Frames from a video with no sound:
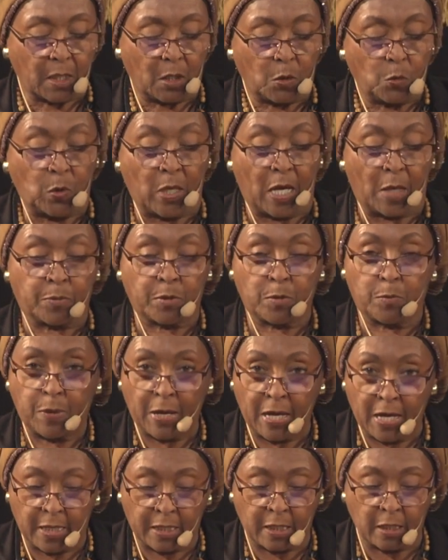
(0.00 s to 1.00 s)
We are
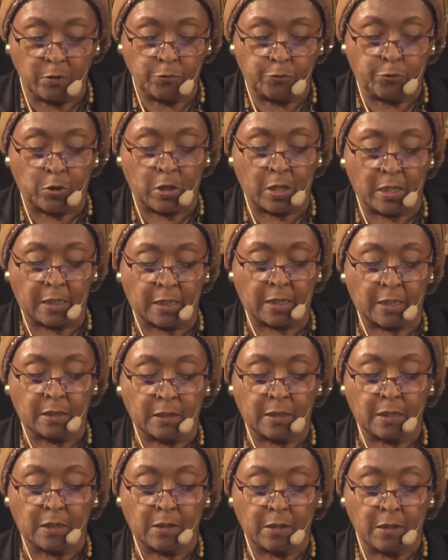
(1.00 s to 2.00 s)
preparing for another
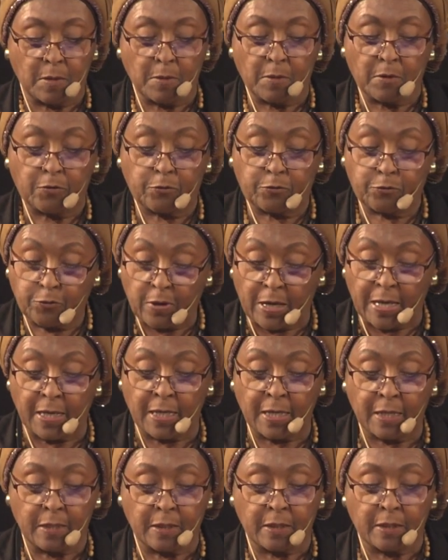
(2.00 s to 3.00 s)

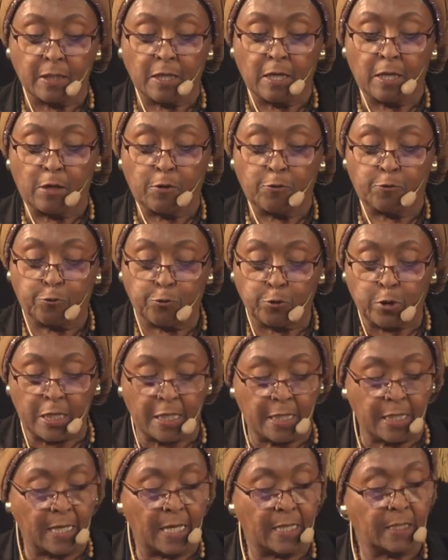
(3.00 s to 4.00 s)
fair,
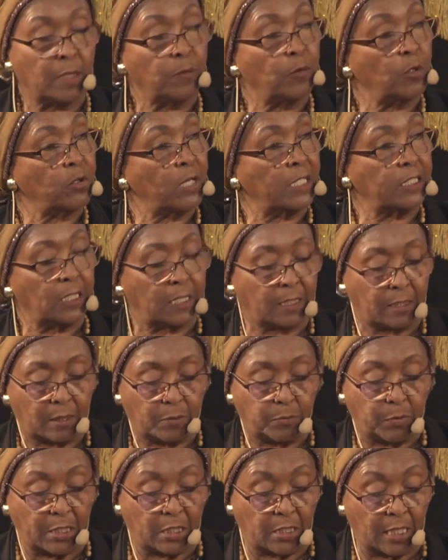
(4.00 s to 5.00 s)
free, and democratic
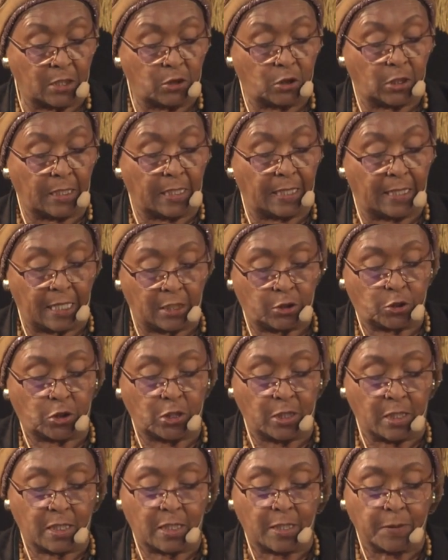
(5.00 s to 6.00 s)
presidential
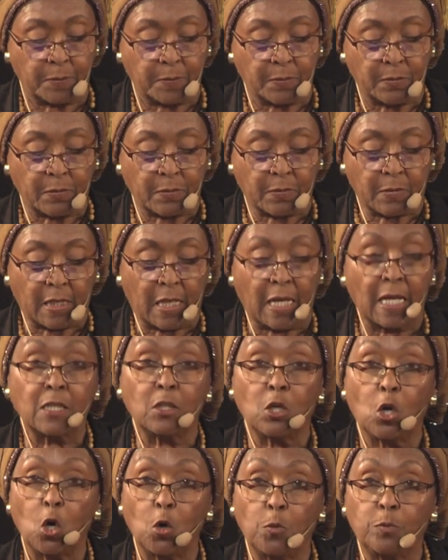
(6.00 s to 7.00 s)
elections and
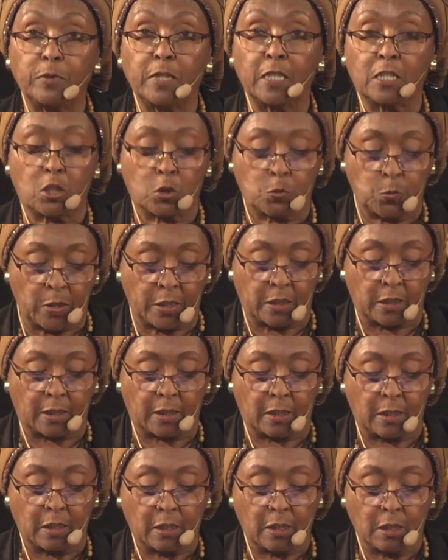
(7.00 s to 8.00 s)
hope that
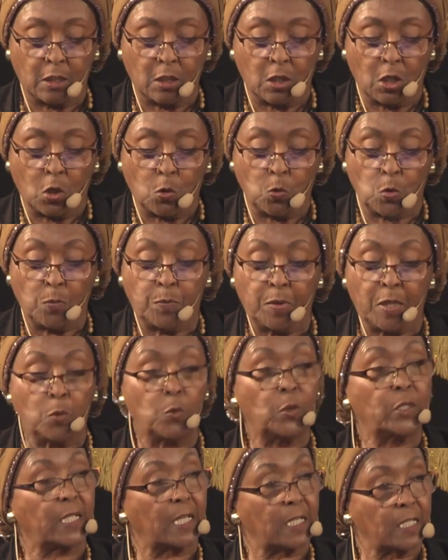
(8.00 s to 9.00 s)
Sweden will be
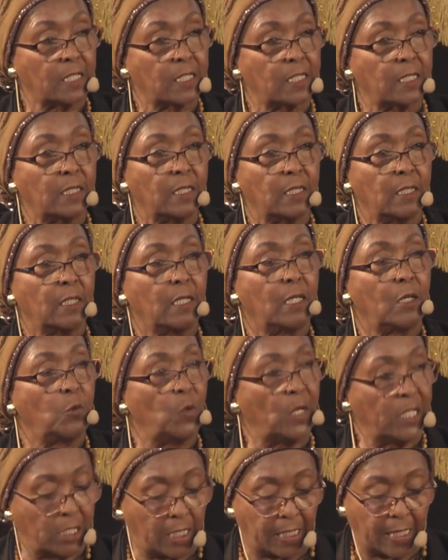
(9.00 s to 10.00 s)
with us
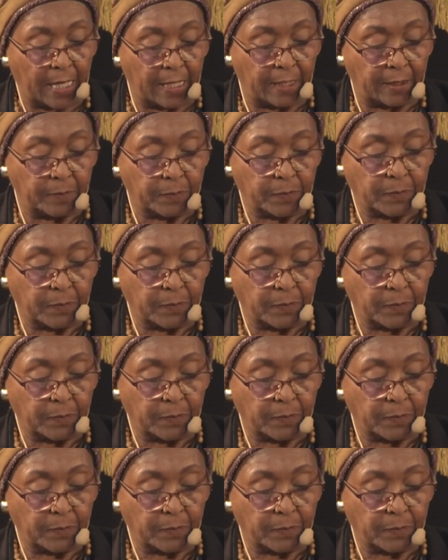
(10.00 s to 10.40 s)
once again.